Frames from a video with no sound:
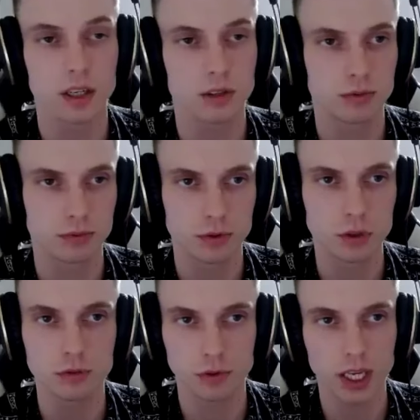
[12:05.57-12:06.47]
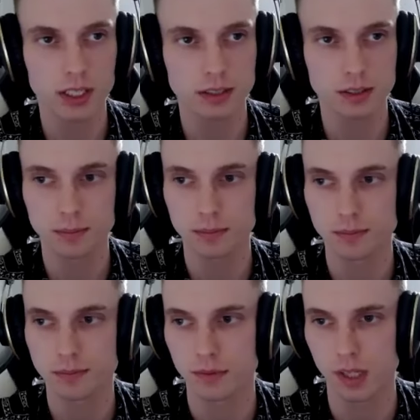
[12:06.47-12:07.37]
are a few things.
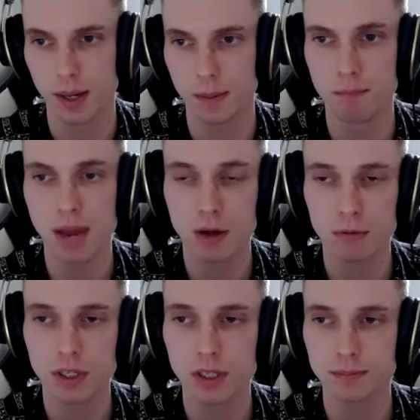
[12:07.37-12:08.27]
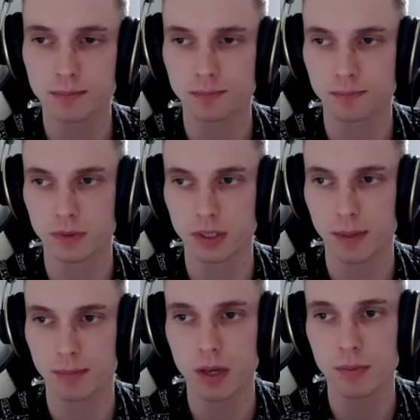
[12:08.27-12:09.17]
Mainly, the
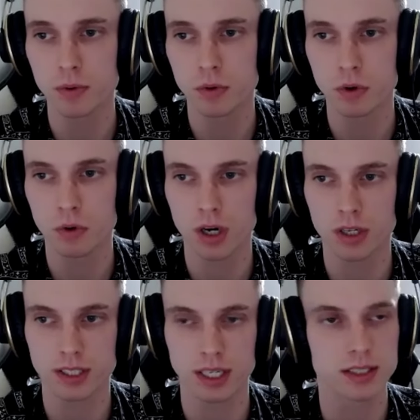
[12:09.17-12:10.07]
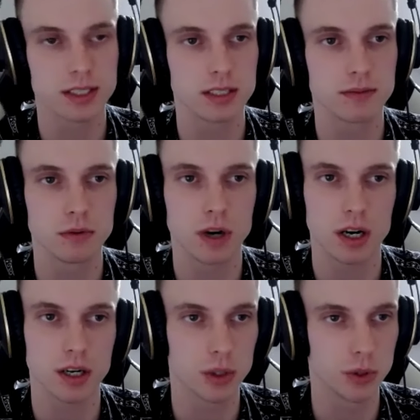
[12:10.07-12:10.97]
people who are successful
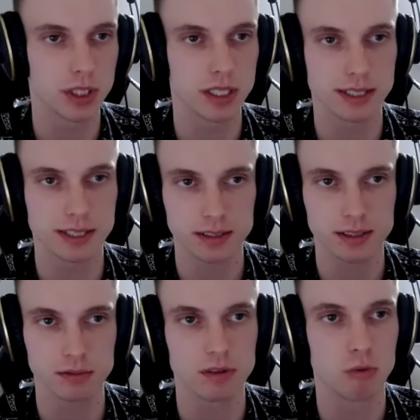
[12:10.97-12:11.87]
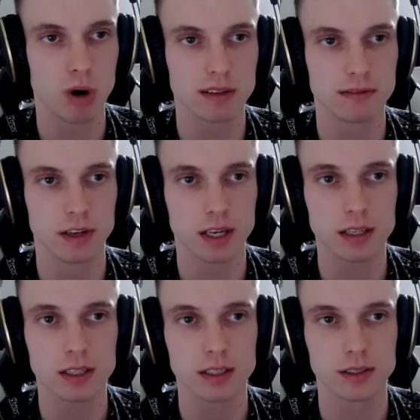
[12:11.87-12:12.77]
are consistent with one
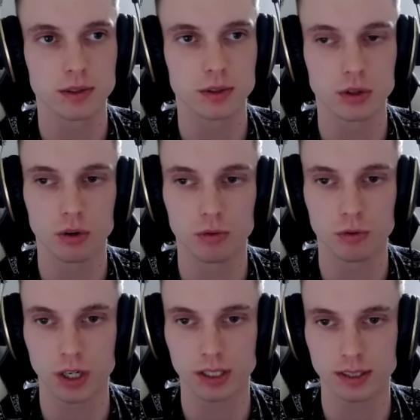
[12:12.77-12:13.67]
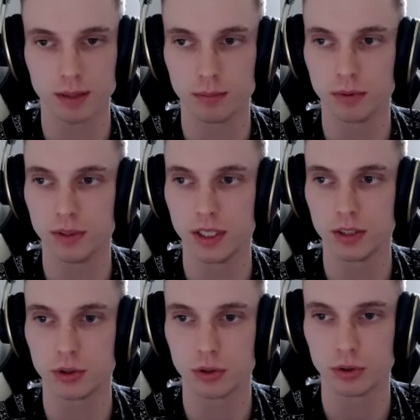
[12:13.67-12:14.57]
thing. So, for example, they
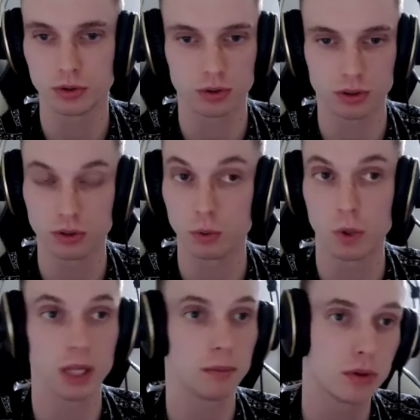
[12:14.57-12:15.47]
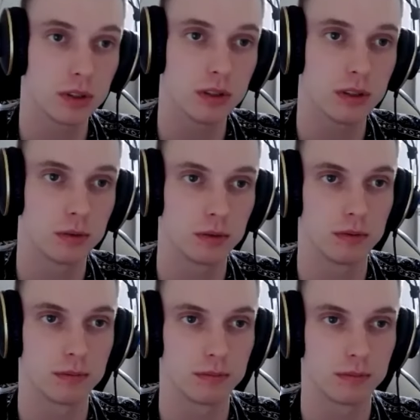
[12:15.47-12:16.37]
choose one model.
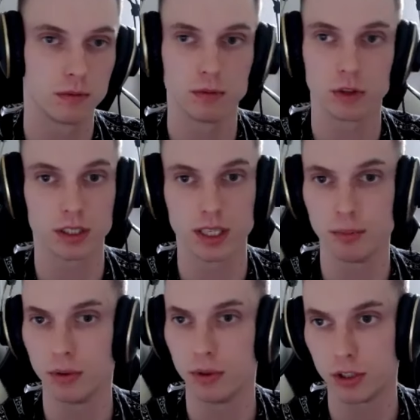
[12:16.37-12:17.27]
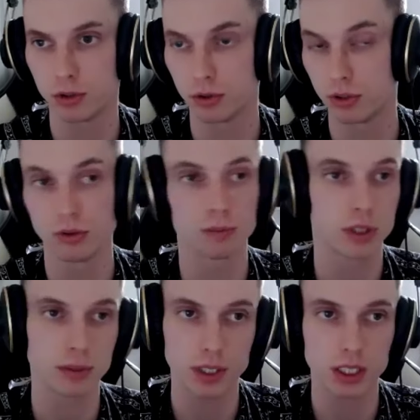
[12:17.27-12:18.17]
For example, they choose
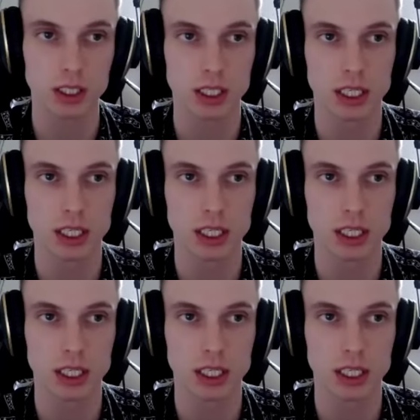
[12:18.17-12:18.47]
dropshipping.